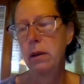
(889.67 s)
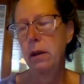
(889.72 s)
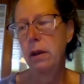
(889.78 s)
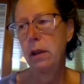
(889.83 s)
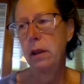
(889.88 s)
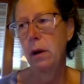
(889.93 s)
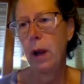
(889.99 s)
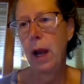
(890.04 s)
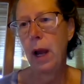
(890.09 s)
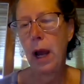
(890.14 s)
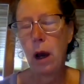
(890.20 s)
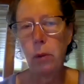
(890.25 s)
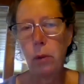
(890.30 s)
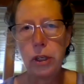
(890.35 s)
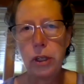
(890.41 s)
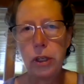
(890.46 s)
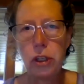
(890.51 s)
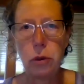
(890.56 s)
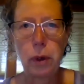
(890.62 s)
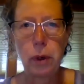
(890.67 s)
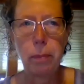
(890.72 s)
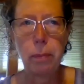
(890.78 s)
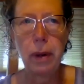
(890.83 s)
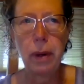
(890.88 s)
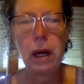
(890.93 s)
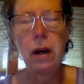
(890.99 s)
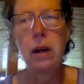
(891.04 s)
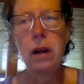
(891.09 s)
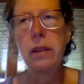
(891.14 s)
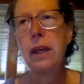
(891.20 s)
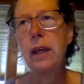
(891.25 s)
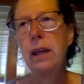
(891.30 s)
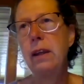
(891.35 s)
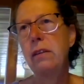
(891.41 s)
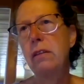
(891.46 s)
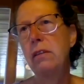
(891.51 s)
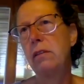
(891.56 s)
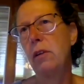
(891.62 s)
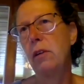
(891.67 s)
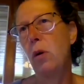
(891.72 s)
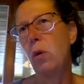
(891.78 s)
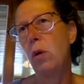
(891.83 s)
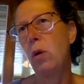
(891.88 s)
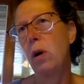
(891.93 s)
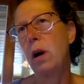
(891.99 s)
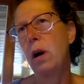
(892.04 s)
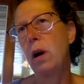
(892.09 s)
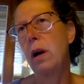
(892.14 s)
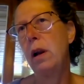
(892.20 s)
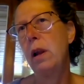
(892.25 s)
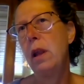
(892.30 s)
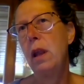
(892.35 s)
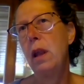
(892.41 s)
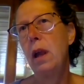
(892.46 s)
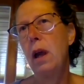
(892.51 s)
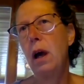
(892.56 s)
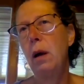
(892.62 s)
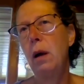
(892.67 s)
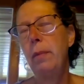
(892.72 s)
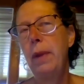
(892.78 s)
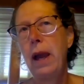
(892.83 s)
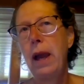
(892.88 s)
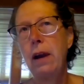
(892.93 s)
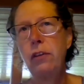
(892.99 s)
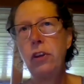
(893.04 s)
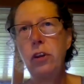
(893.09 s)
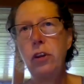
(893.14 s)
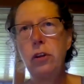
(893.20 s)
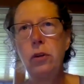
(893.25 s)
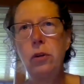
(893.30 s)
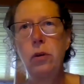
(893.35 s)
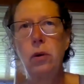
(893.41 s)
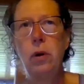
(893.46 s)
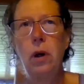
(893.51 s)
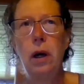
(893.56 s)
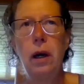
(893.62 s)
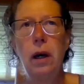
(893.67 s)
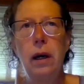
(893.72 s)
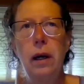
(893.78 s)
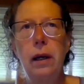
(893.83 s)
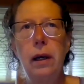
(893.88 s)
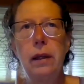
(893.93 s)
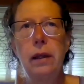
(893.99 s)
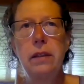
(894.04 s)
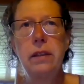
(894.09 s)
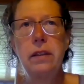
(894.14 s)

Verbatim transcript: you know, how would you prepare this or um, have you uh,